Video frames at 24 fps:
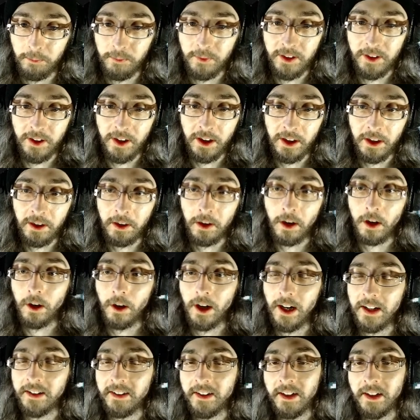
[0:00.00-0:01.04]
There are,
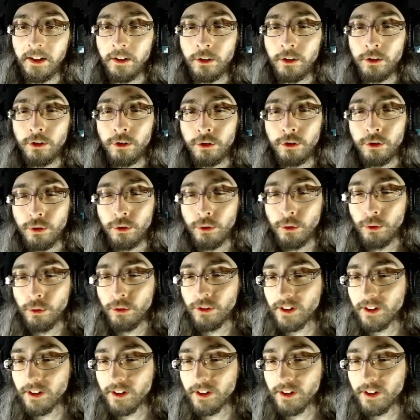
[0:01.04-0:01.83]
I think, 2